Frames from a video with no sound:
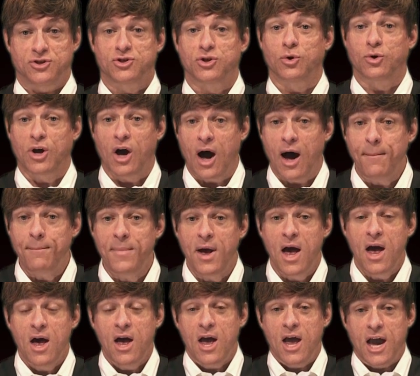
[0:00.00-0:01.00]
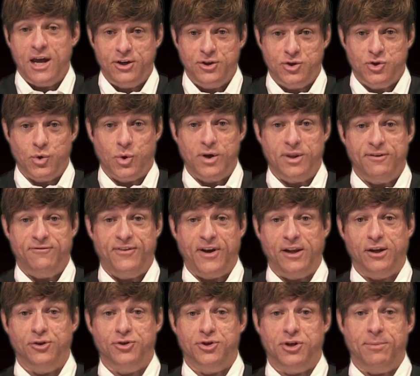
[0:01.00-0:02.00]
So come and enjoy the
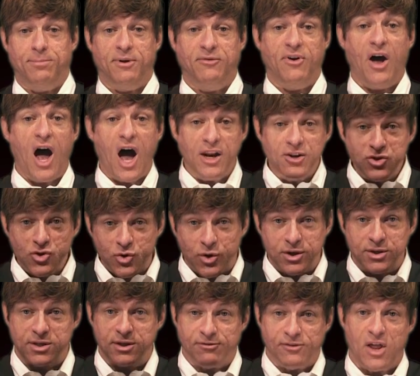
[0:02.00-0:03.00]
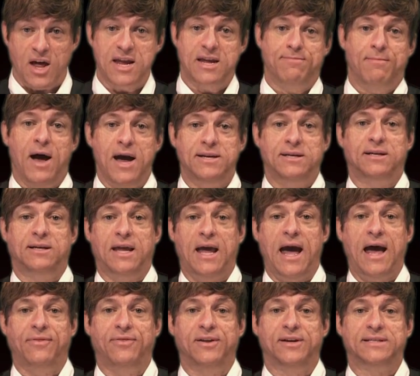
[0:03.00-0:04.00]
fellowship of hundreds of like-minded
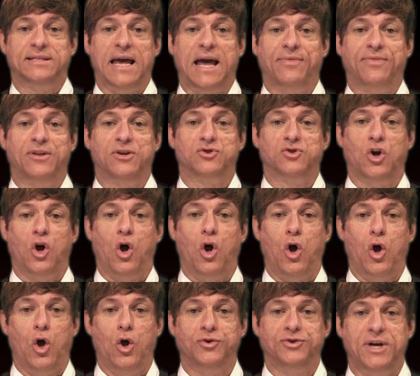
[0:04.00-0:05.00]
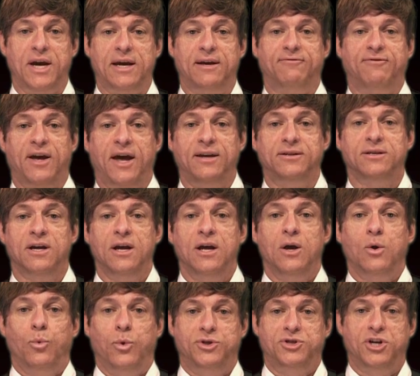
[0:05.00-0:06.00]
Catholics at this all-day event,
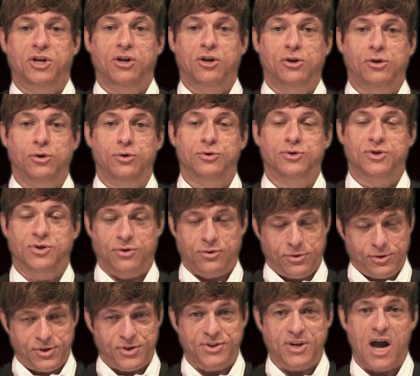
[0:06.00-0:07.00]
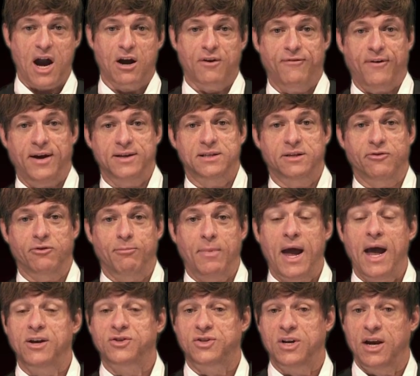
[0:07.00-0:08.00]
which includes the Holy Sacrifice of the
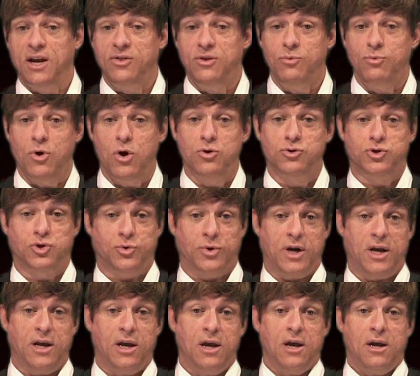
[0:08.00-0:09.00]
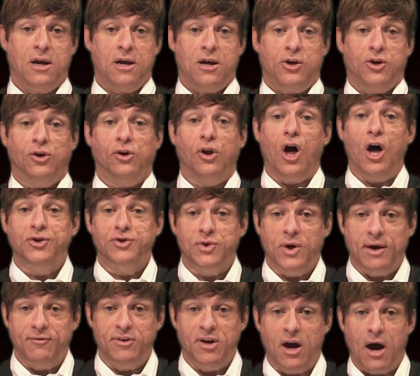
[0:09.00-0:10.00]
Mass and the Rosary. You'll also
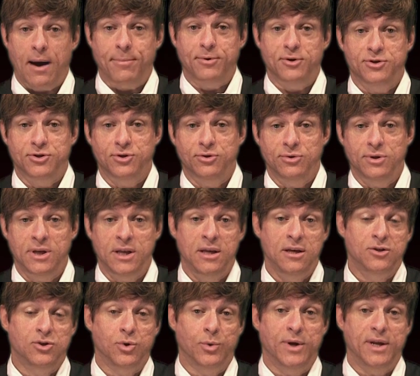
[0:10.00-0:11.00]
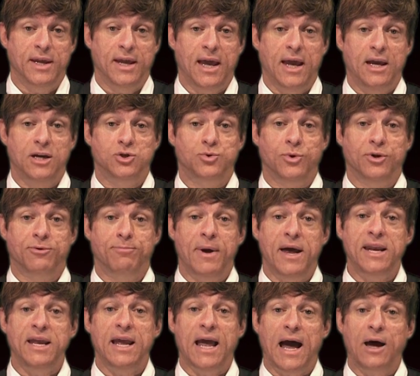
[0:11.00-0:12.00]
have the opportunity to engage with
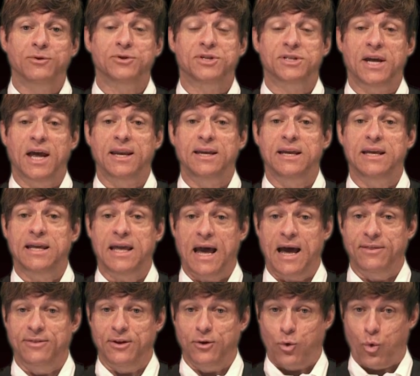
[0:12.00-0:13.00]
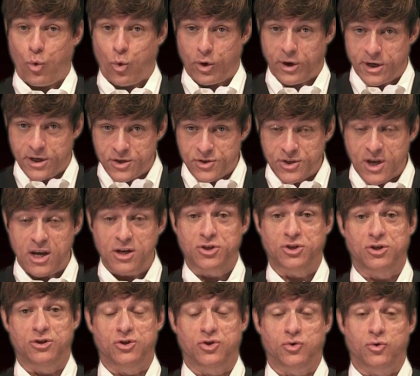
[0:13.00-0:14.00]
many outstanding Catholic
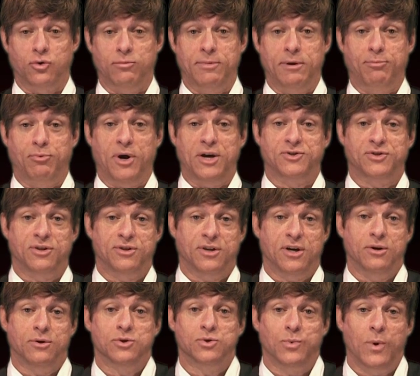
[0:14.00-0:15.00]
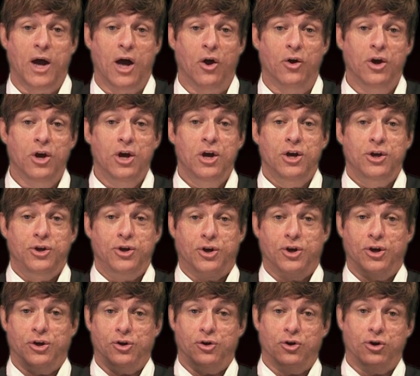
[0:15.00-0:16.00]
organizations who will be present there as well. You
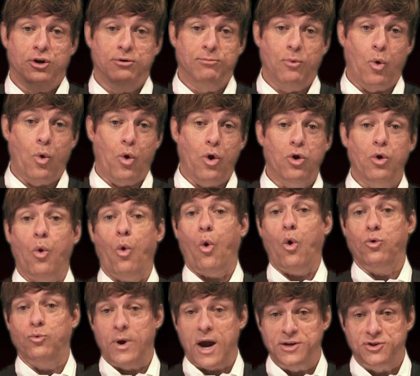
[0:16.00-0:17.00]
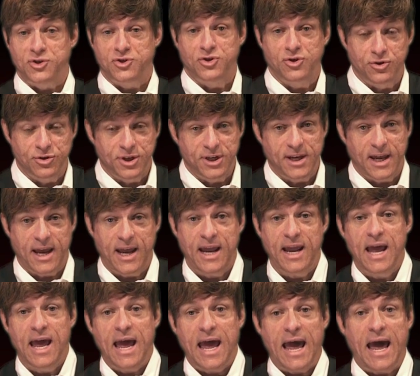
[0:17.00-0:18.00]
can learn more or register
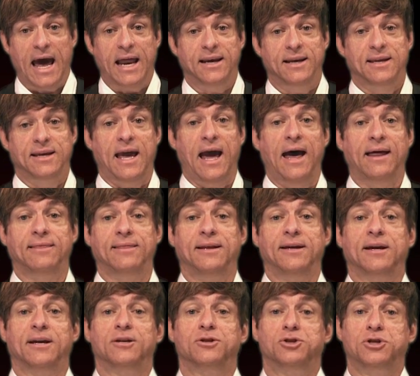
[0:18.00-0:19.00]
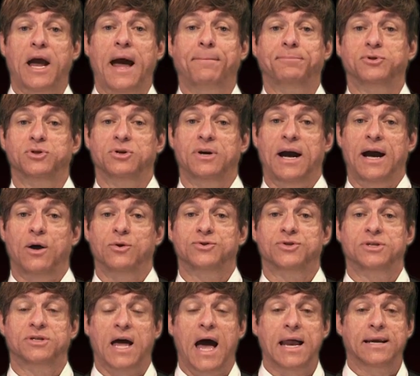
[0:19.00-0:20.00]
today at
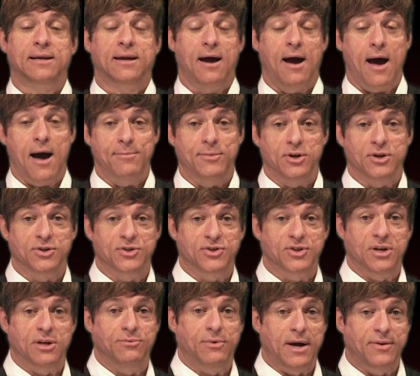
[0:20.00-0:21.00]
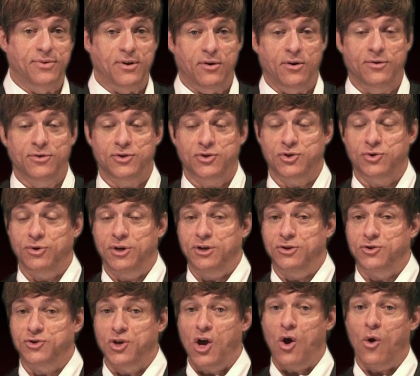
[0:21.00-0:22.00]
CatholicChapterHouse.com. You can see it right there on the
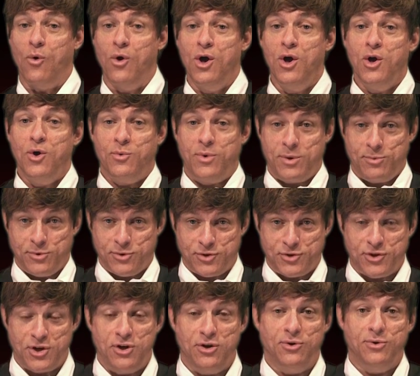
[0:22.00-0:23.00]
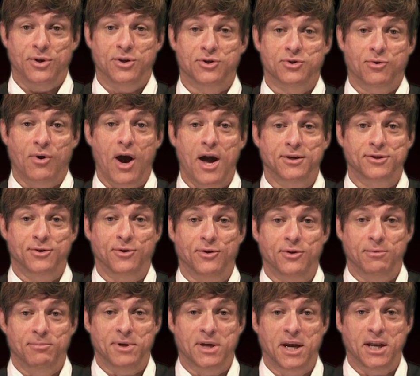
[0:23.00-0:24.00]
screen. So, we will see you in Toronto
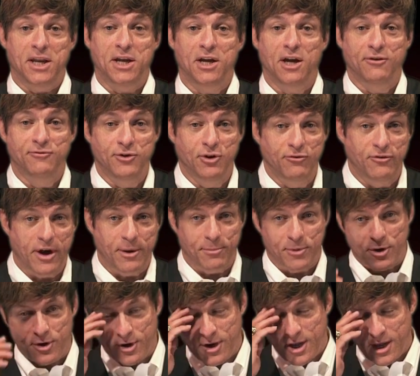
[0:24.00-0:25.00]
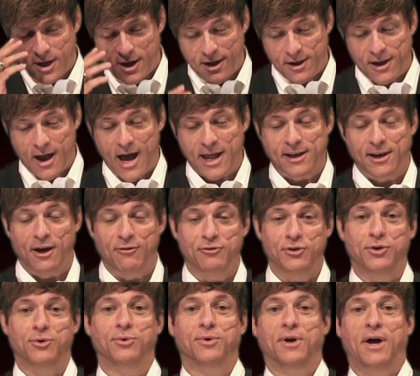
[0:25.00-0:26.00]
at the beginning of November. God love
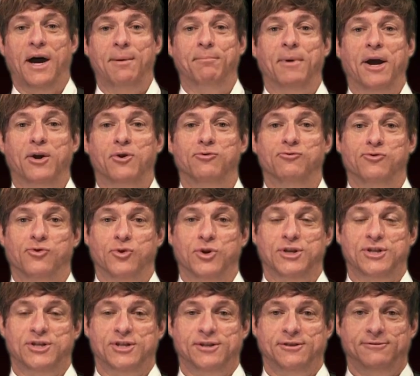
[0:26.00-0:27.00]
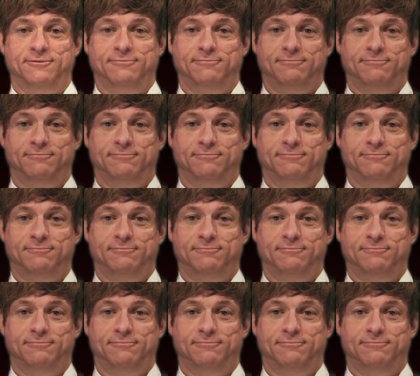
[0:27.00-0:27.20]
you. I'm Michael Voris.